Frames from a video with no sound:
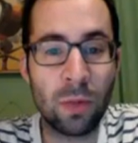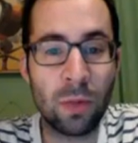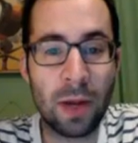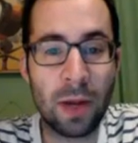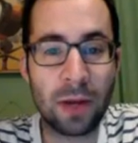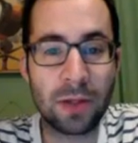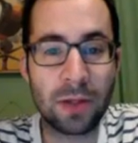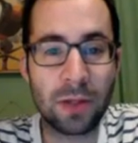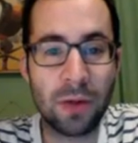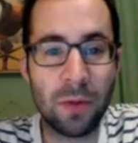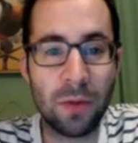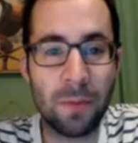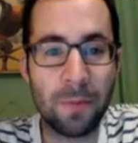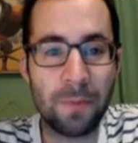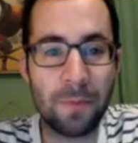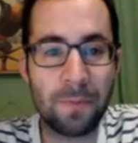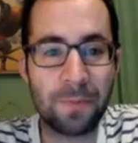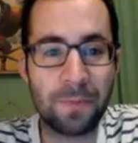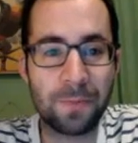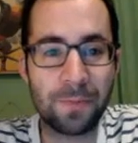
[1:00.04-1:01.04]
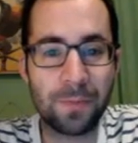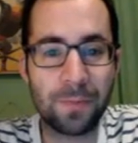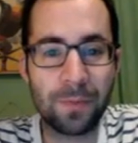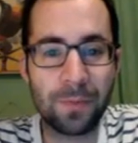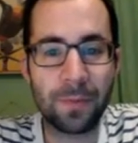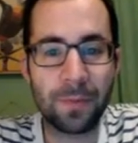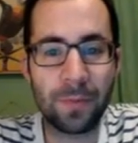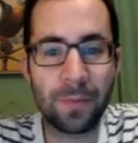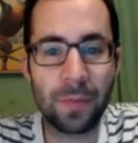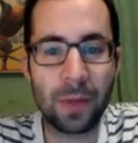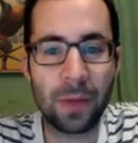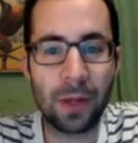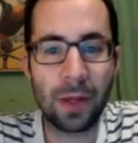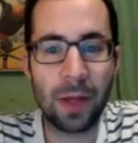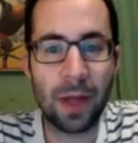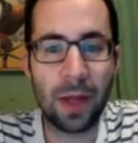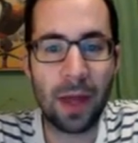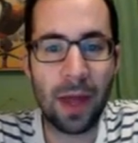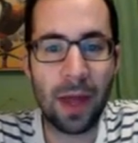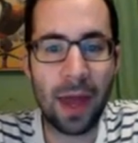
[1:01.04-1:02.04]
microscope
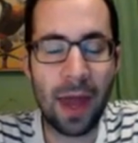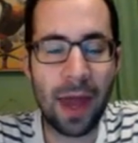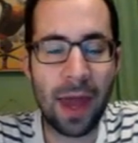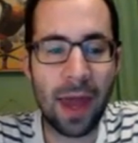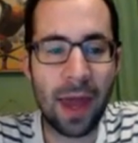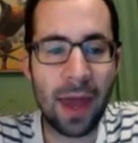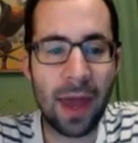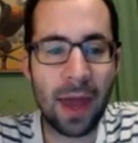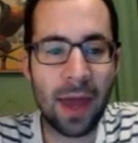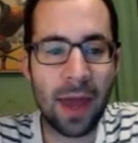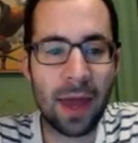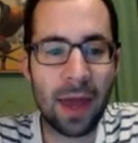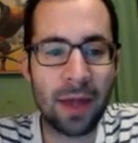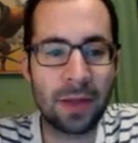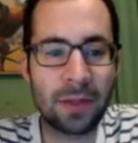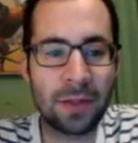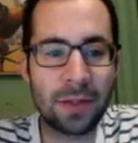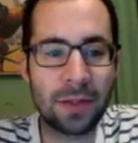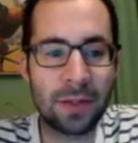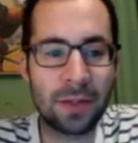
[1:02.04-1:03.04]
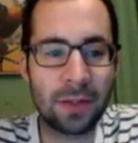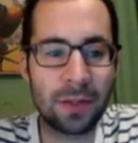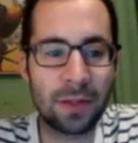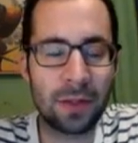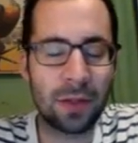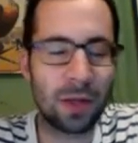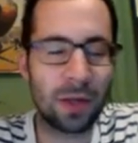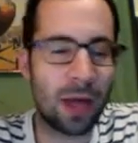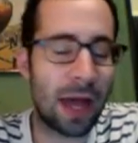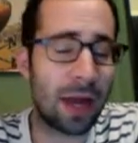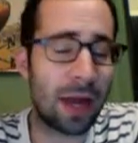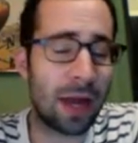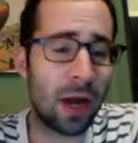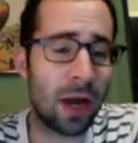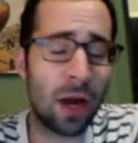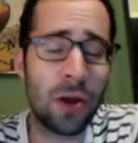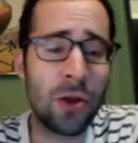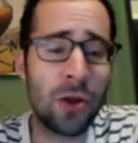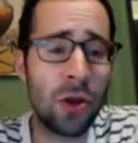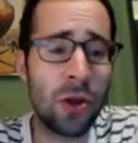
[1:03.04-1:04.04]
and at an
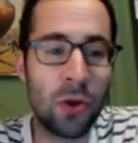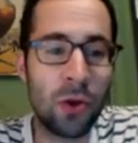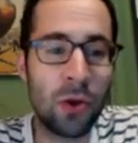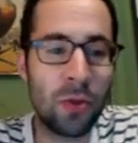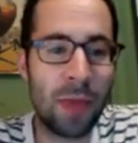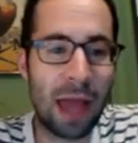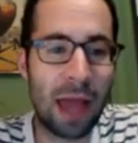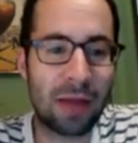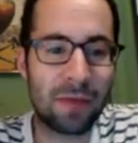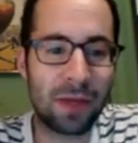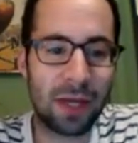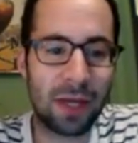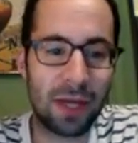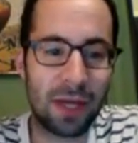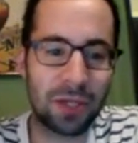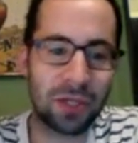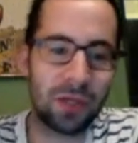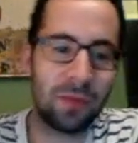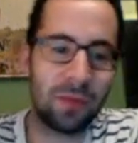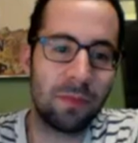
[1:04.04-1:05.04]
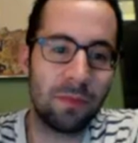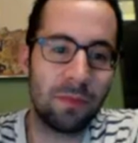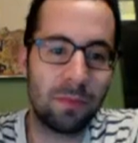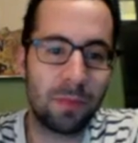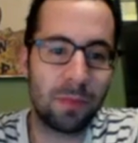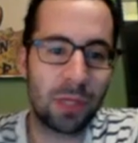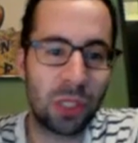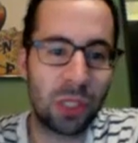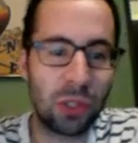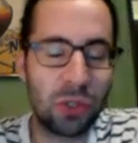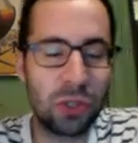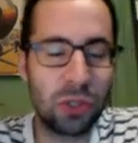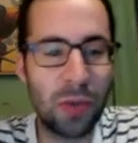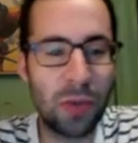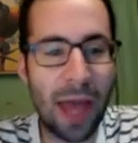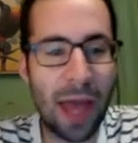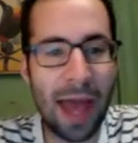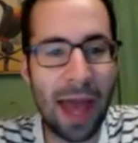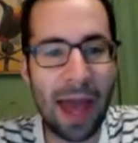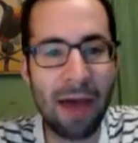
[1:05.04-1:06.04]
unknown magnification, but you do
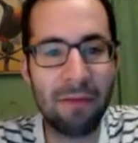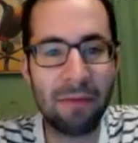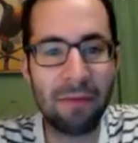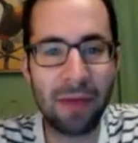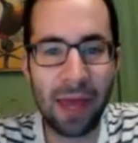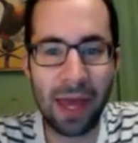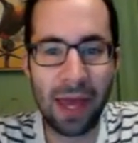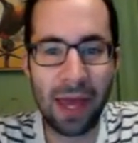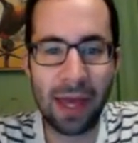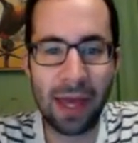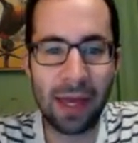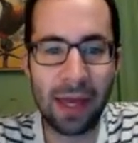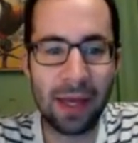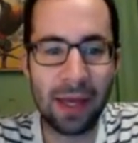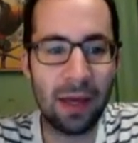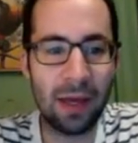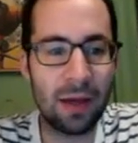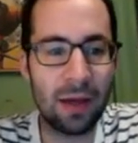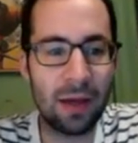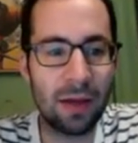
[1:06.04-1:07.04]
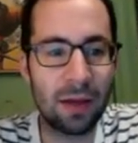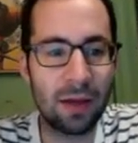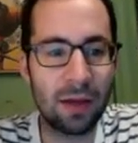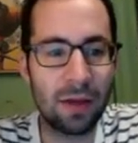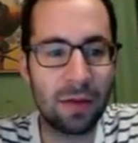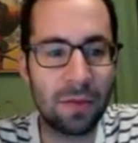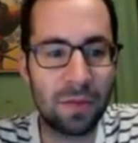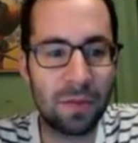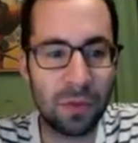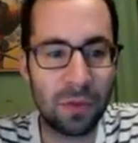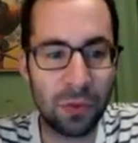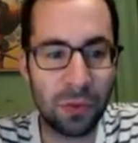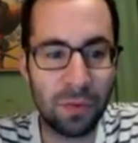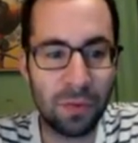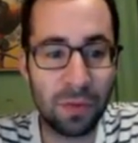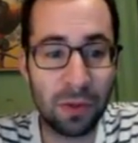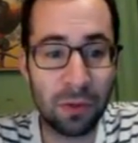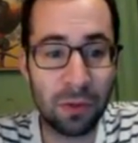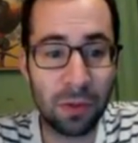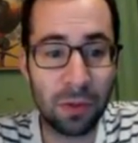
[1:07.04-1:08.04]
have a field of
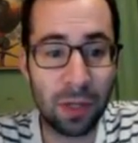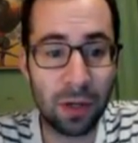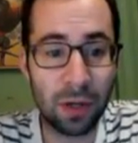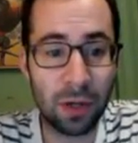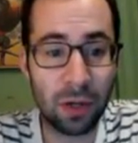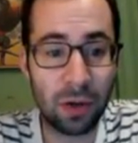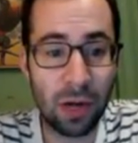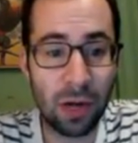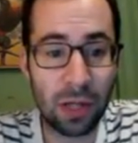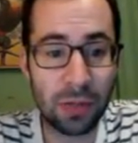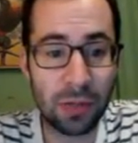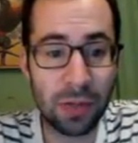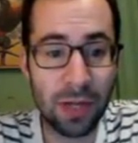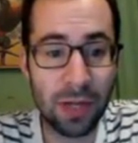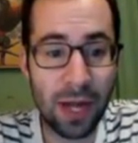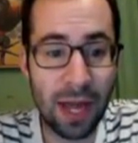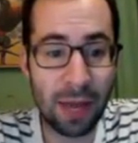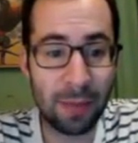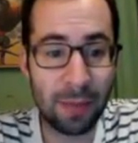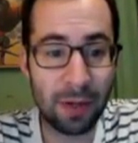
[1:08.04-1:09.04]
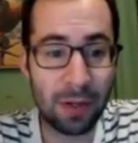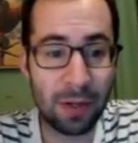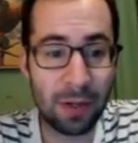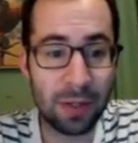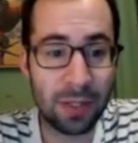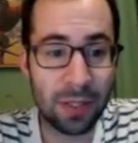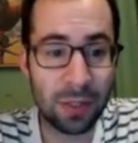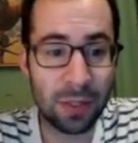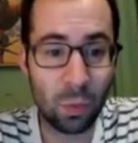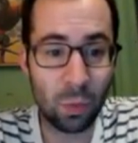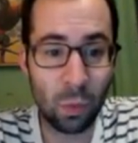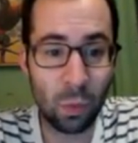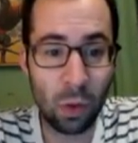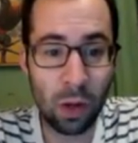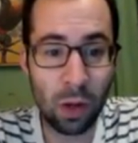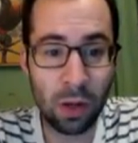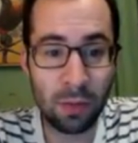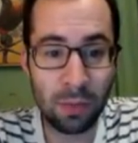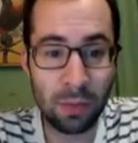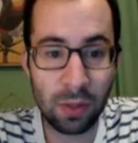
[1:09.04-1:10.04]
view here across with diameter. This is
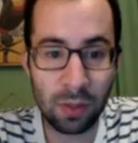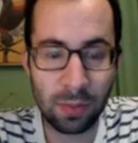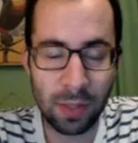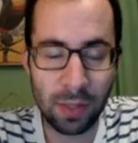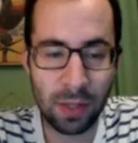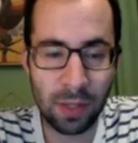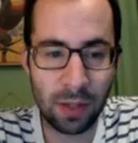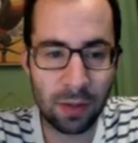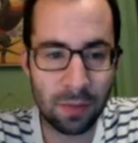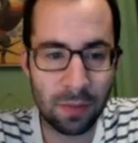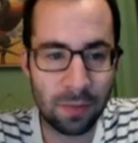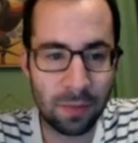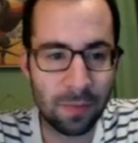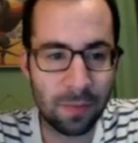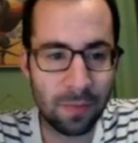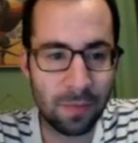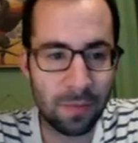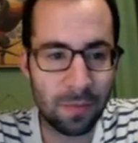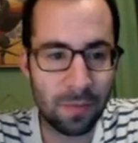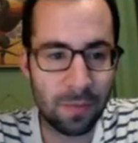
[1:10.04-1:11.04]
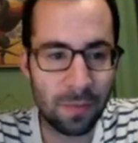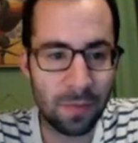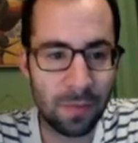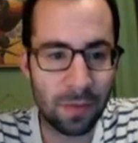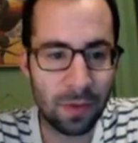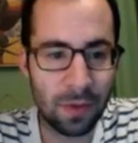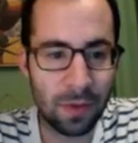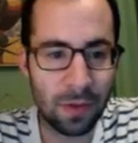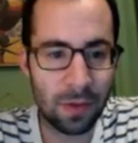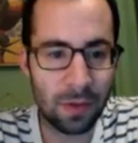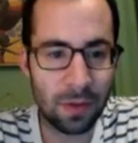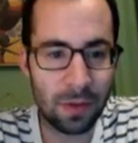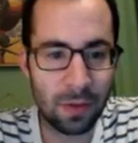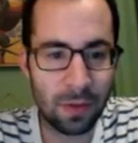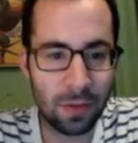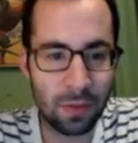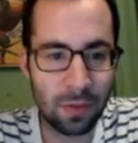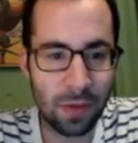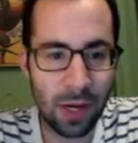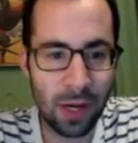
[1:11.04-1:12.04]
1 millimeter
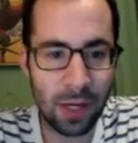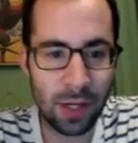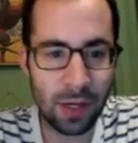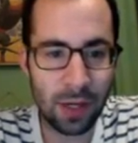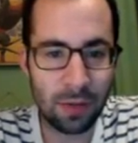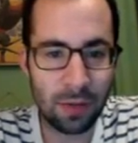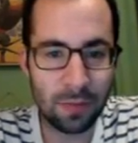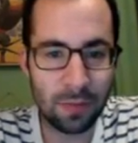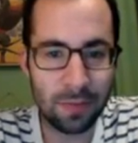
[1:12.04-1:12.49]
right here.